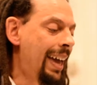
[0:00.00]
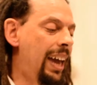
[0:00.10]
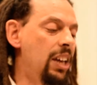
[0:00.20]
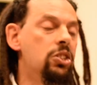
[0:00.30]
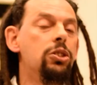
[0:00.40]

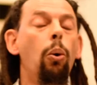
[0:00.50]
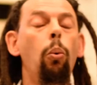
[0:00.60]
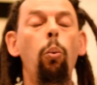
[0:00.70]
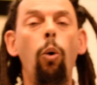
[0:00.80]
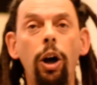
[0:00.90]
It's the
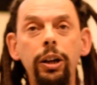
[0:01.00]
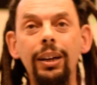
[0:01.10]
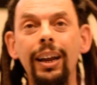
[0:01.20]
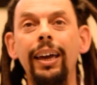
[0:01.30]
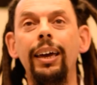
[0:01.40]
one
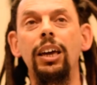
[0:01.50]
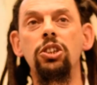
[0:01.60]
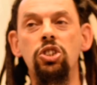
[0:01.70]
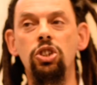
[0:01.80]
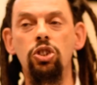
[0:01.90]

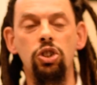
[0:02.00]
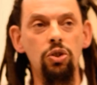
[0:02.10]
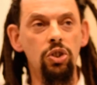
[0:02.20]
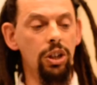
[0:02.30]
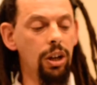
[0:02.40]

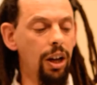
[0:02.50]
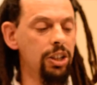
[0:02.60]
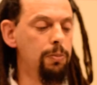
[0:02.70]
institutionalised